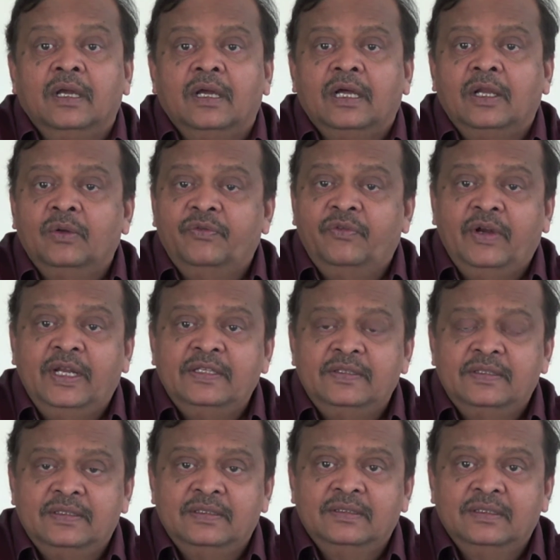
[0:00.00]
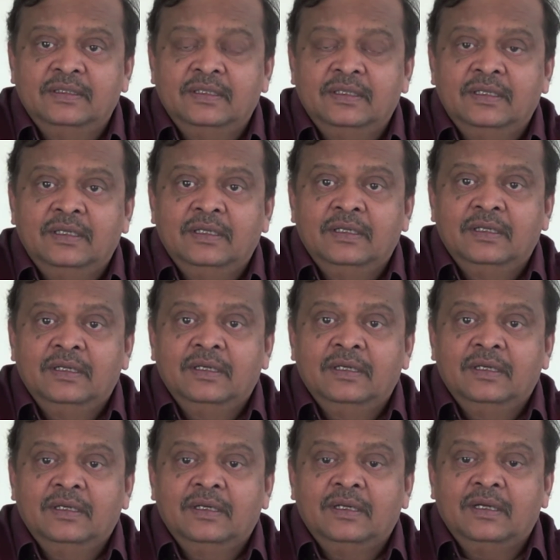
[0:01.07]
Hello friends,
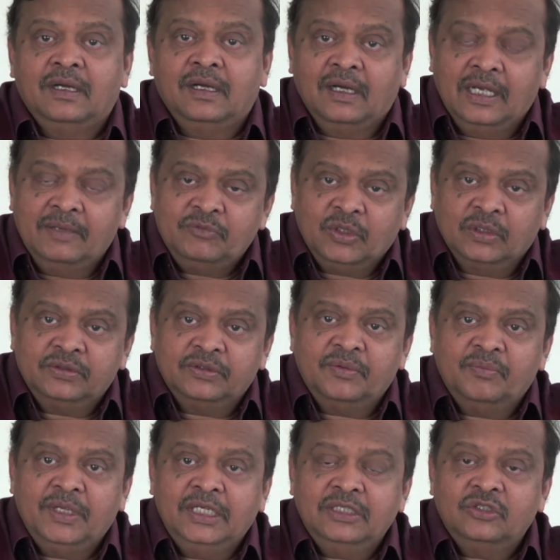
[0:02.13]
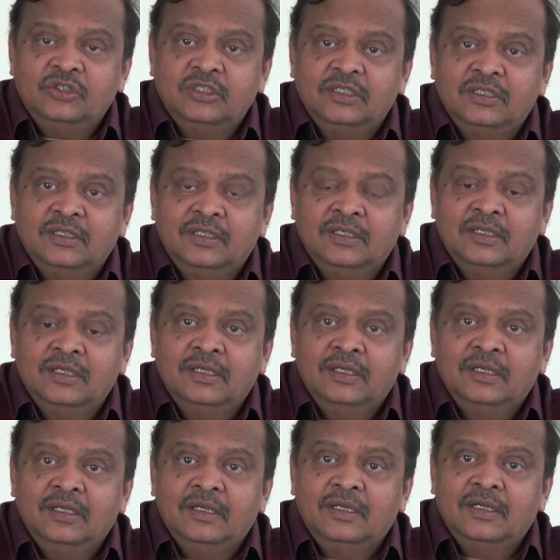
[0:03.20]
I'm Dr. Ramesh.
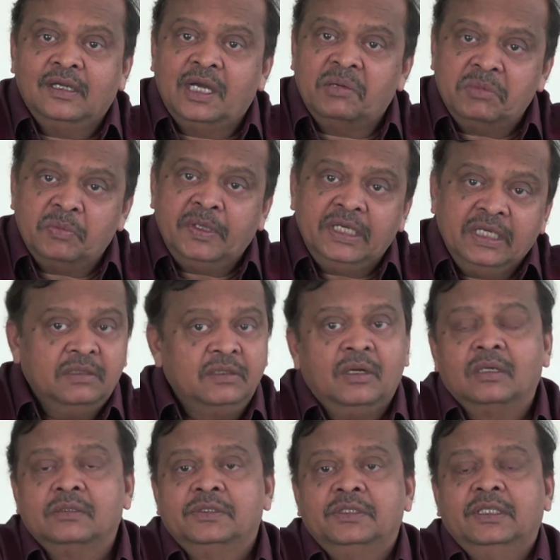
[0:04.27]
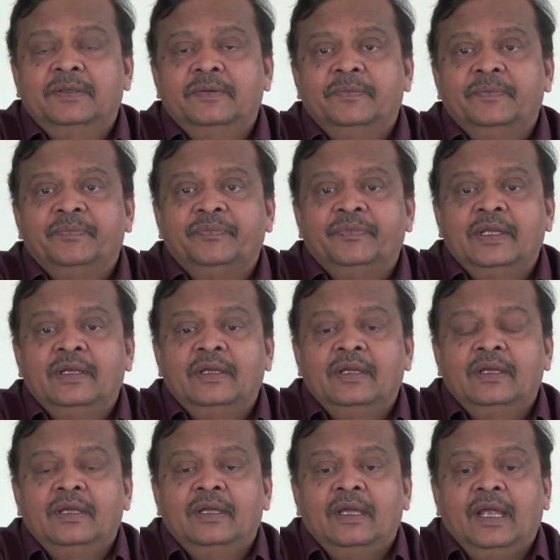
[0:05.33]
I'm a medical doctor,
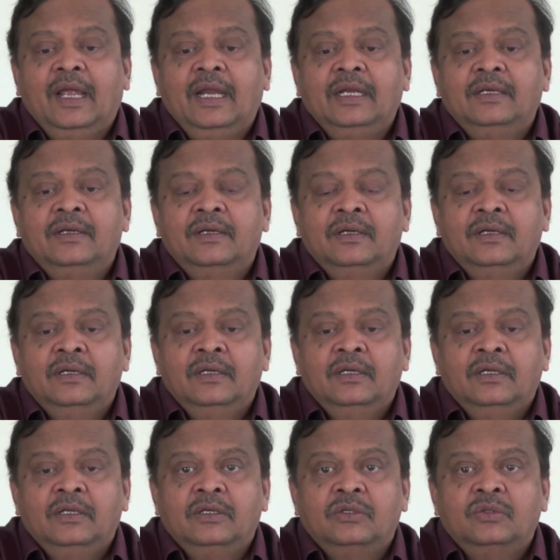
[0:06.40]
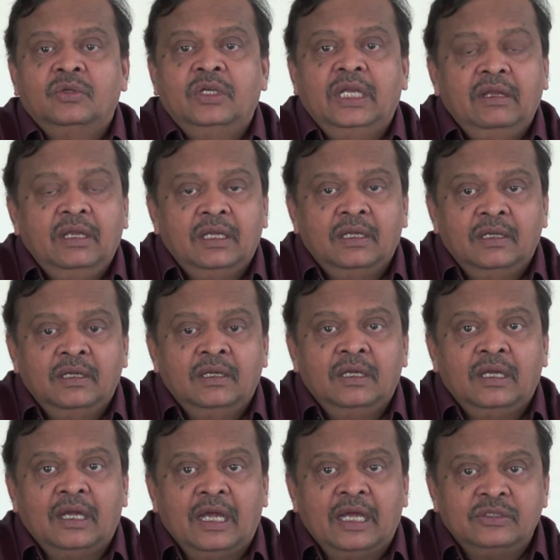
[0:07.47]
and today,
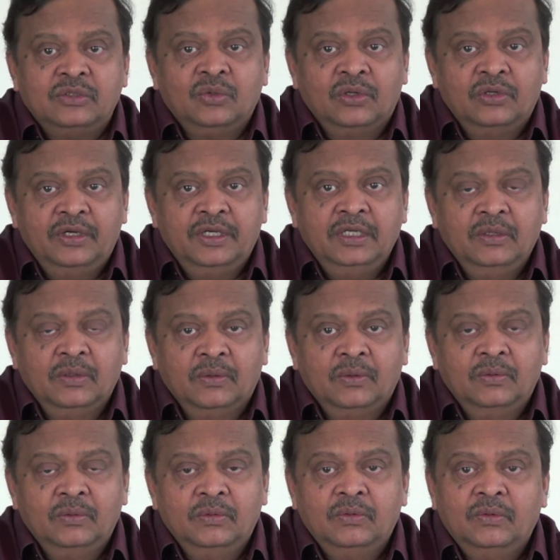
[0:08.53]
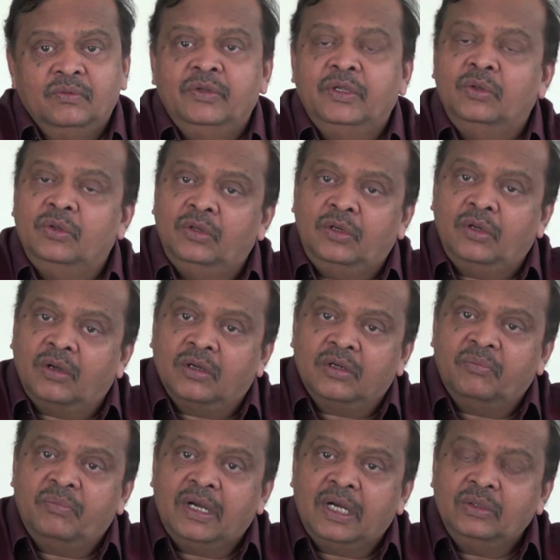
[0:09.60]
as you already know, we're going to talk
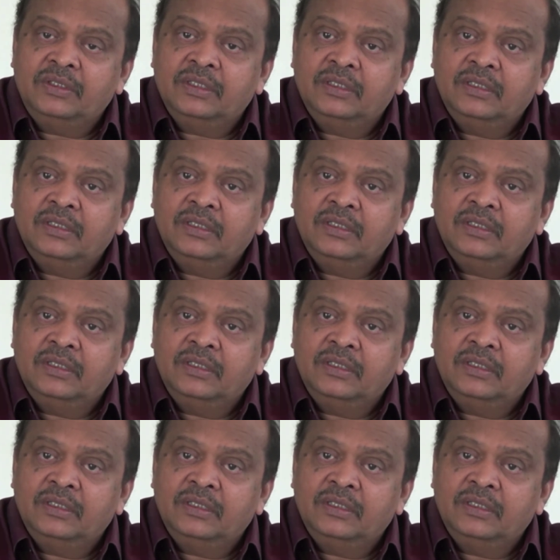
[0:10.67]
about